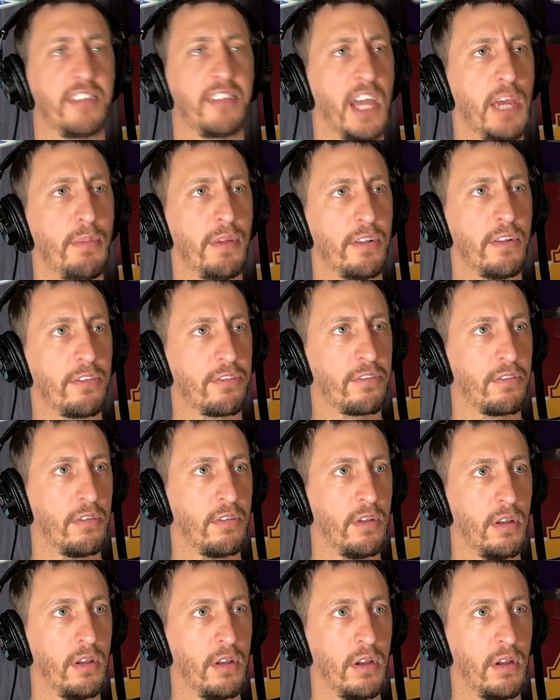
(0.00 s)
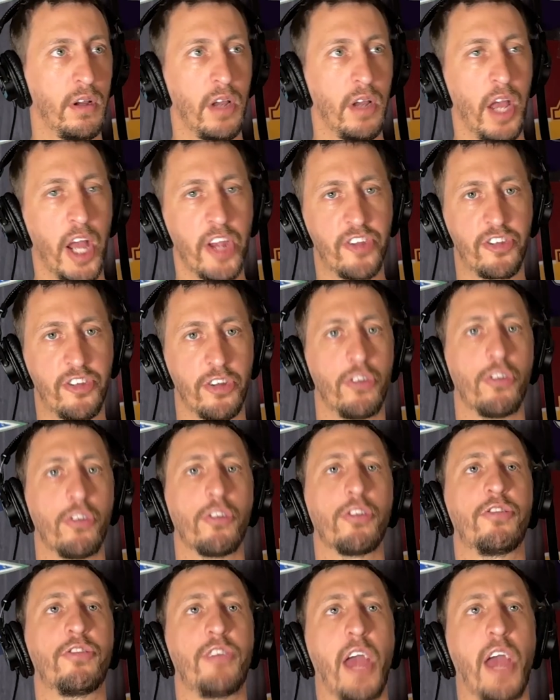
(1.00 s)
statements, and
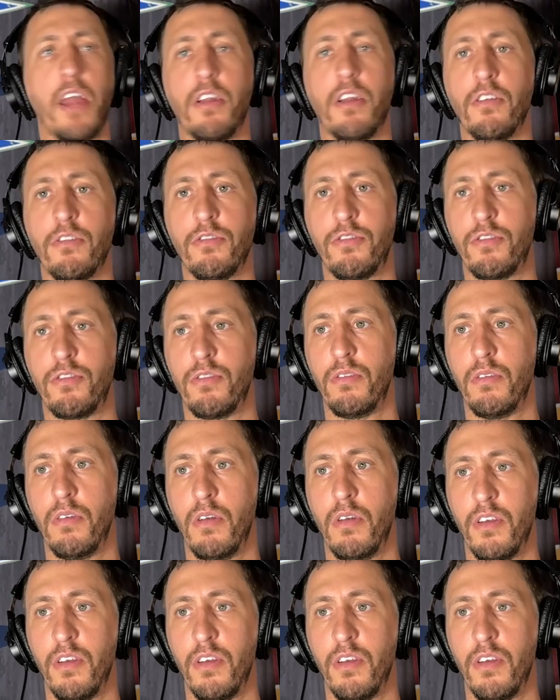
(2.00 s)
Shedeur Sanders